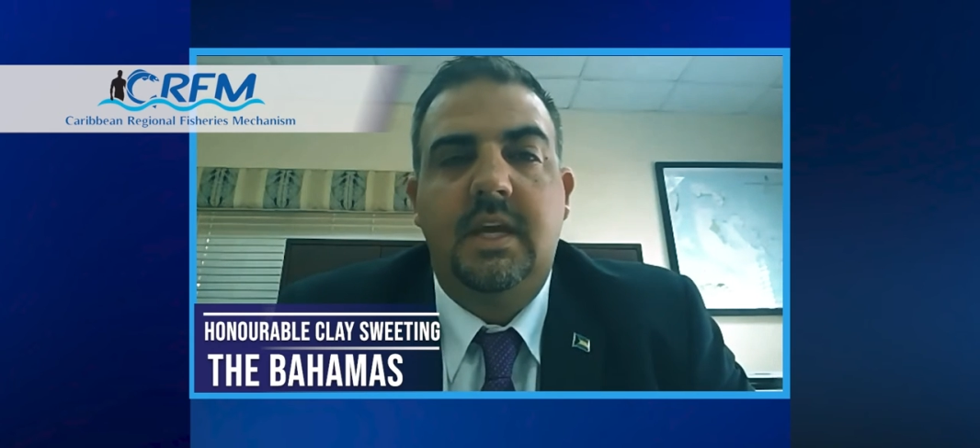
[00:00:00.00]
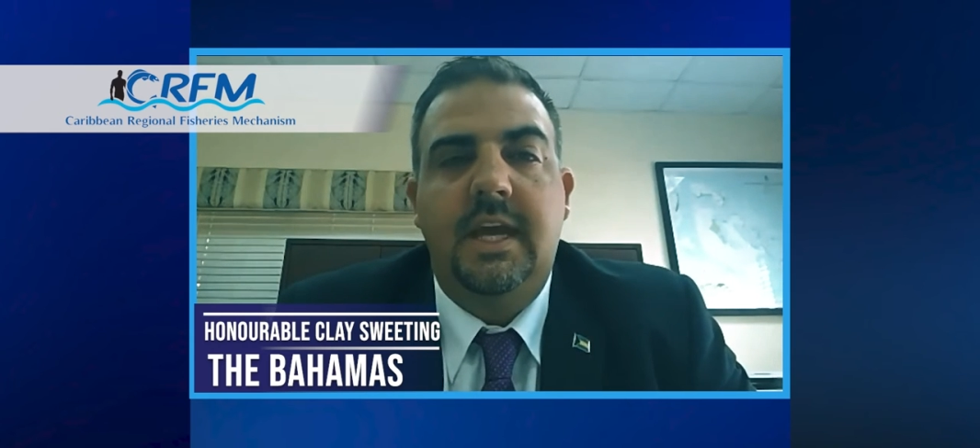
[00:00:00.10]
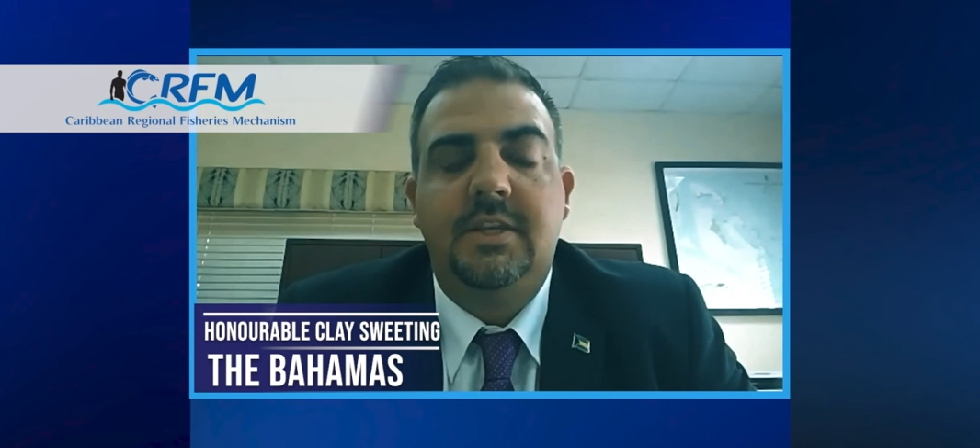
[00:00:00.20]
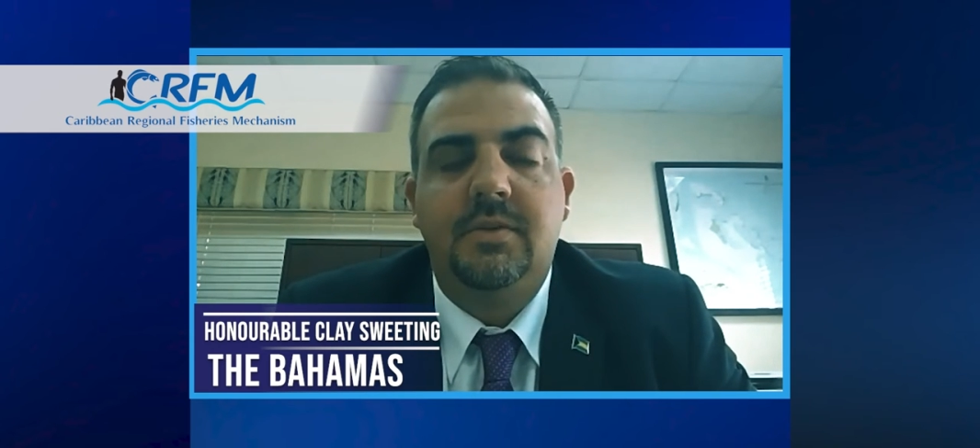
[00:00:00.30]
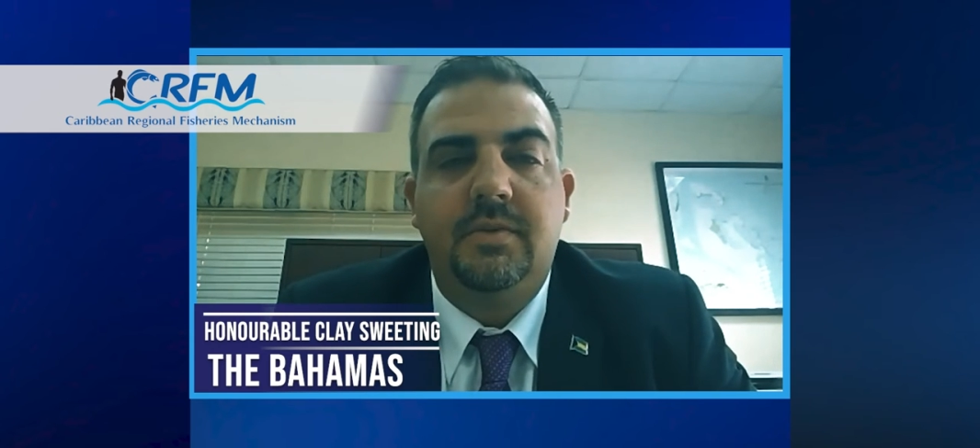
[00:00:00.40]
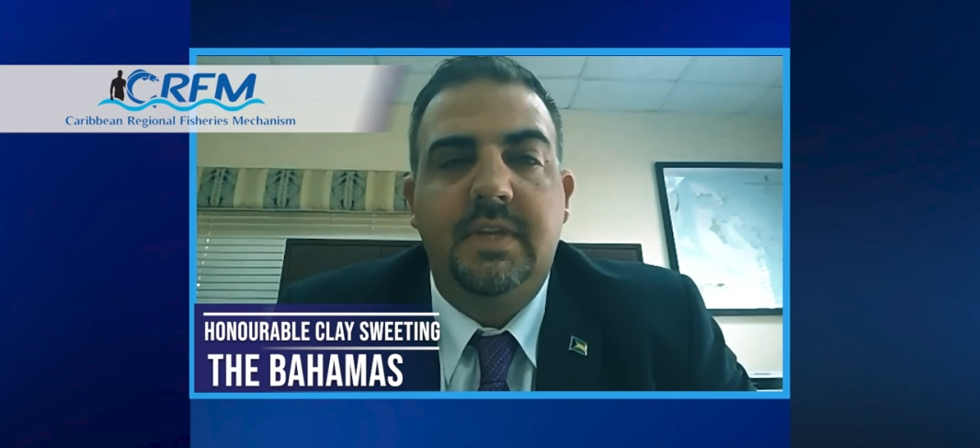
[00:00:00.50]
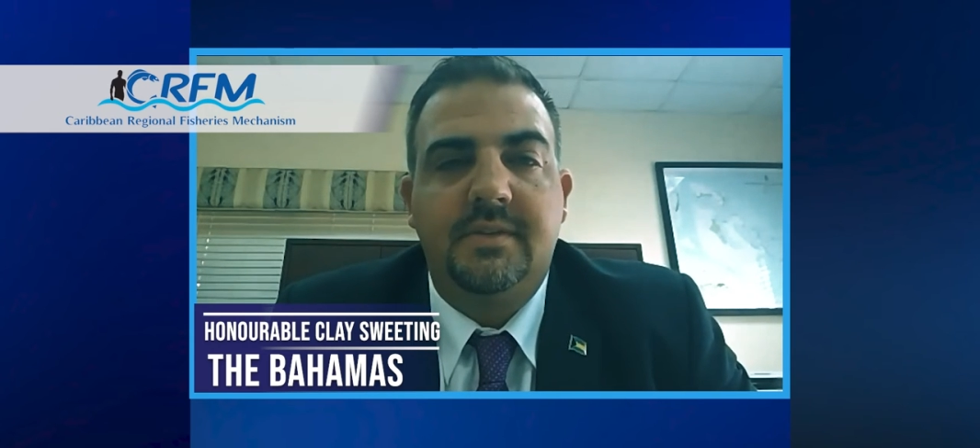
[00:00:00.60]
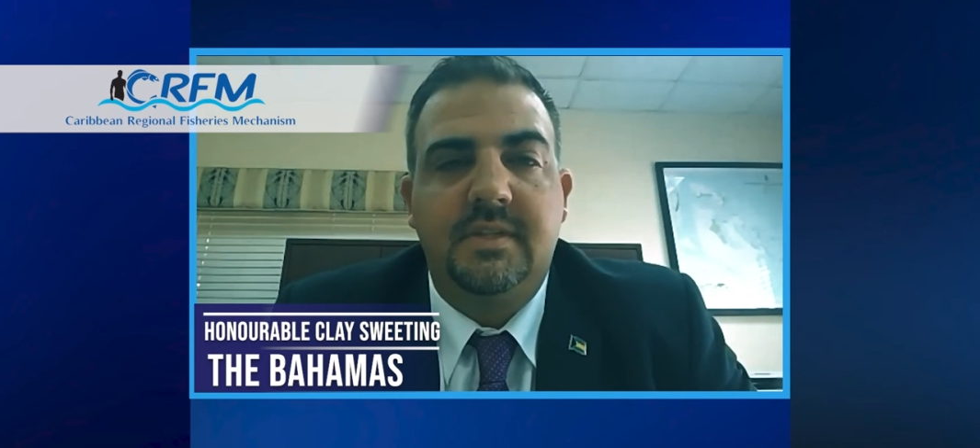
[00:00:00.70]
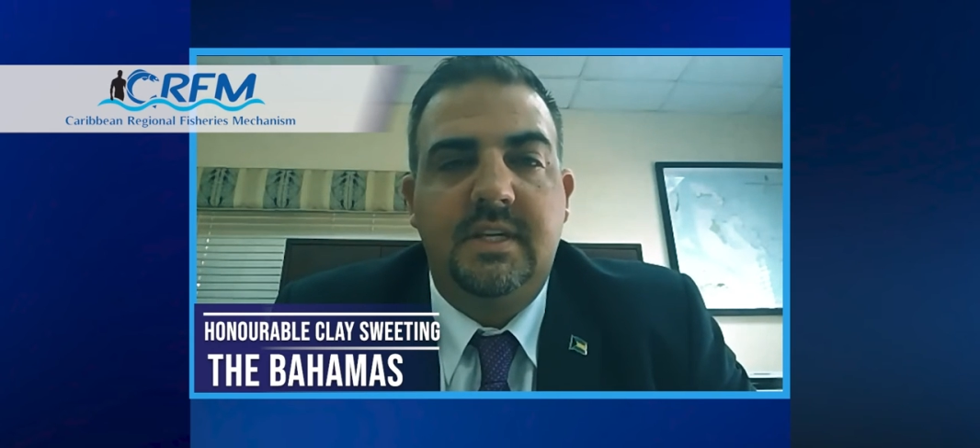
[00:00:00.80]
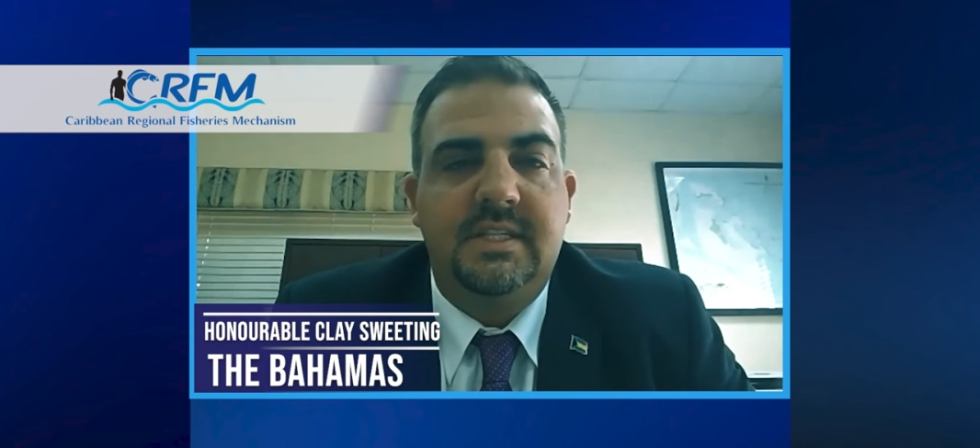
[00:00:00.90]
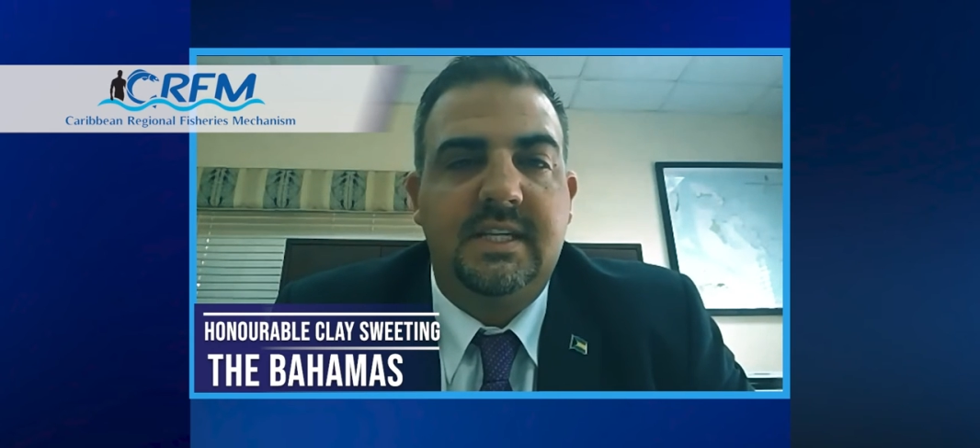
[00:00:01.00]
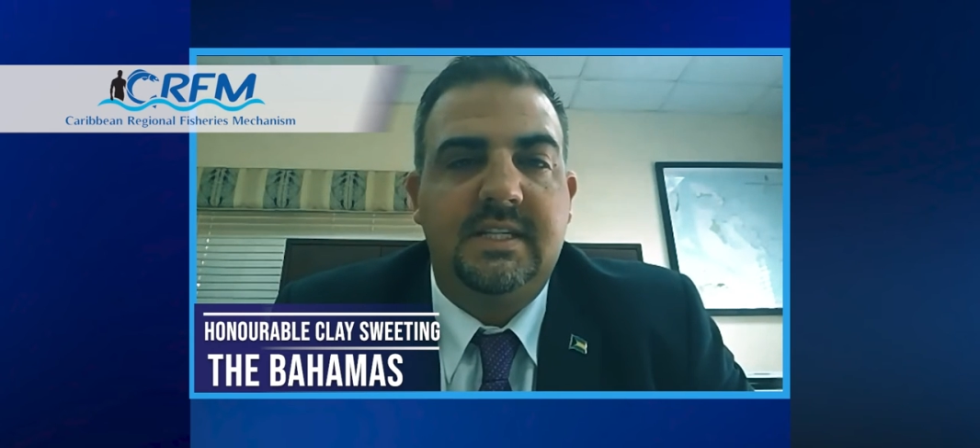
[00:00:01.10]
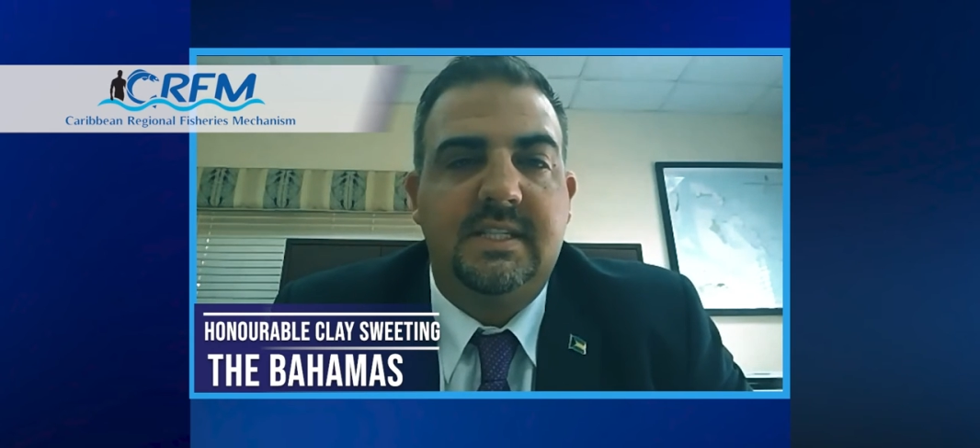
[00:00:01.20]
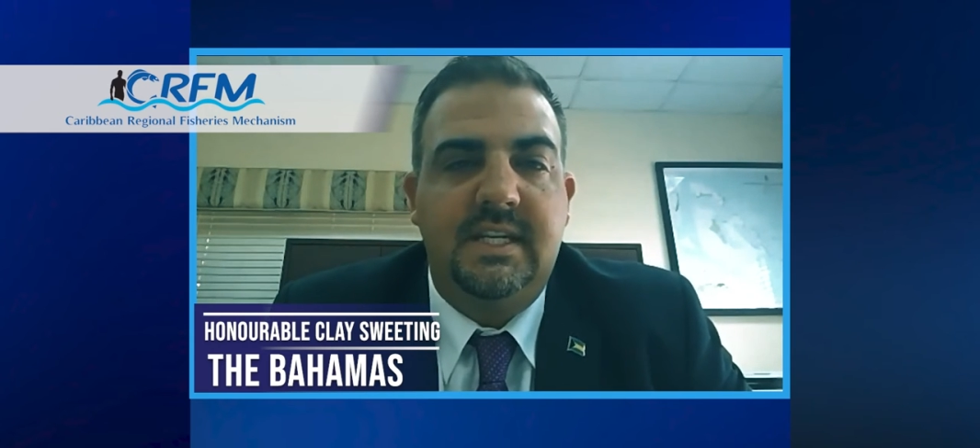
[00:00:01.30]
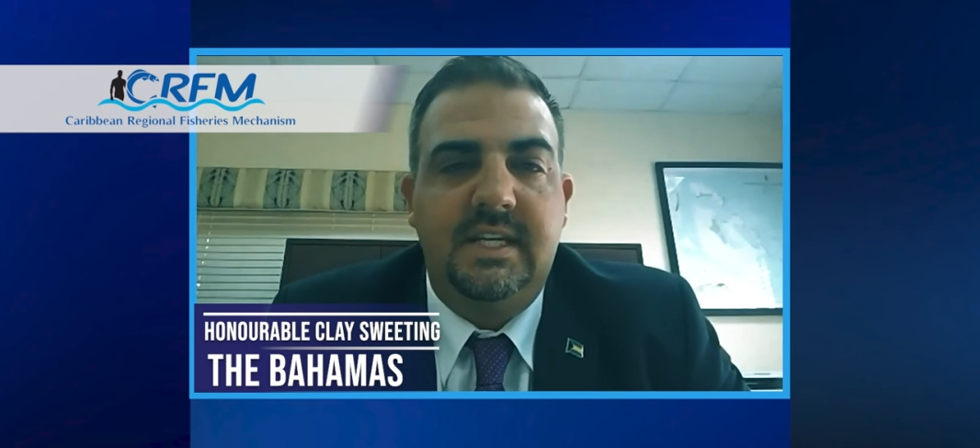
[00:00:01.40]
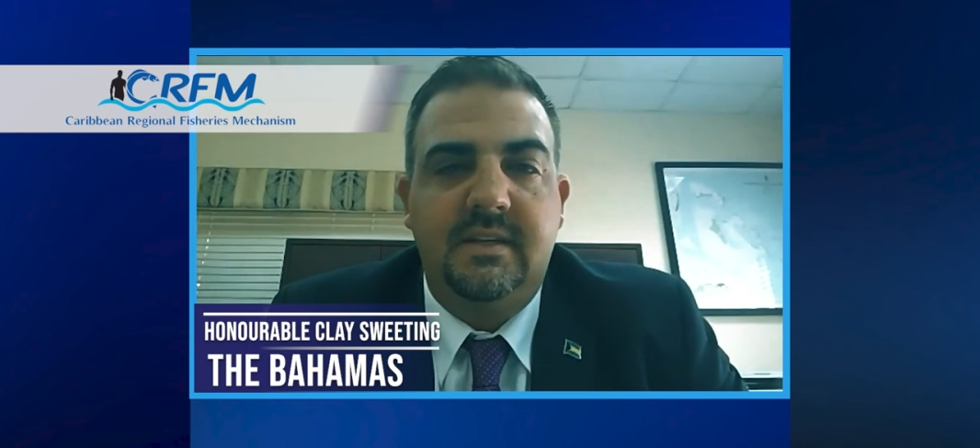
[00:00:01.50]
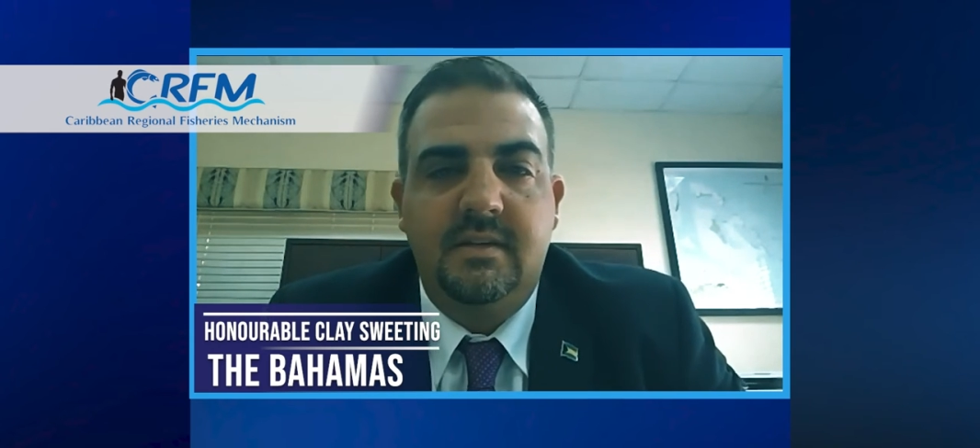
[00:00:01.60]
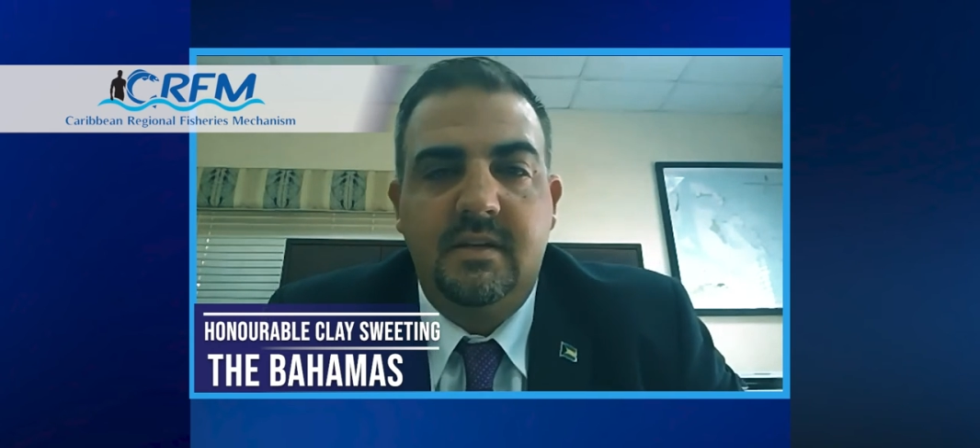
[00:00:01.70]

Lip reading: In 2016,